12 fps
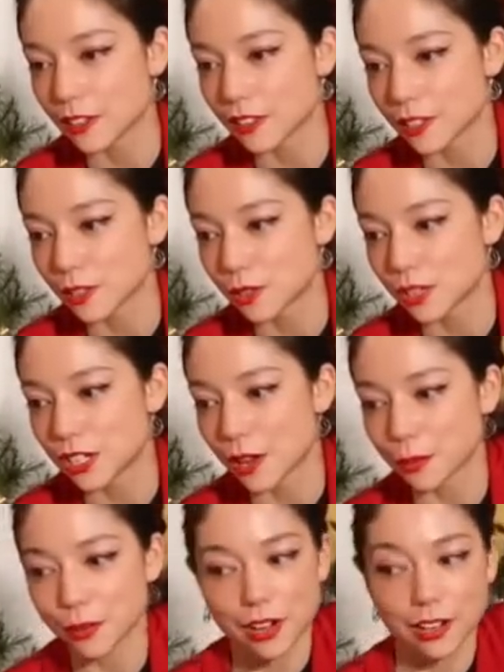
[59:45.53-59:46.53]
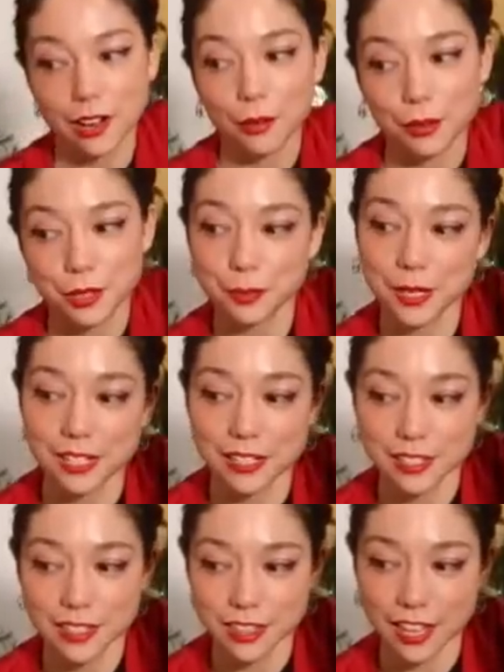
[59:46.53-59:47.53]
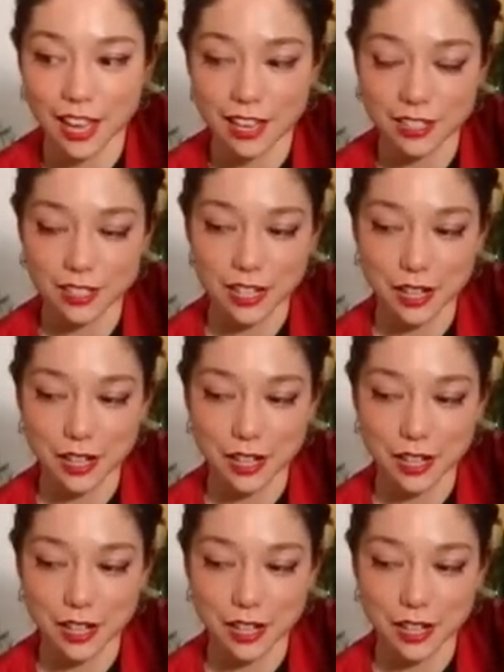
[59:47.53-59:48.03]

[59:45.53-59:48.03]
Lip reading: this tree topper right now, which means that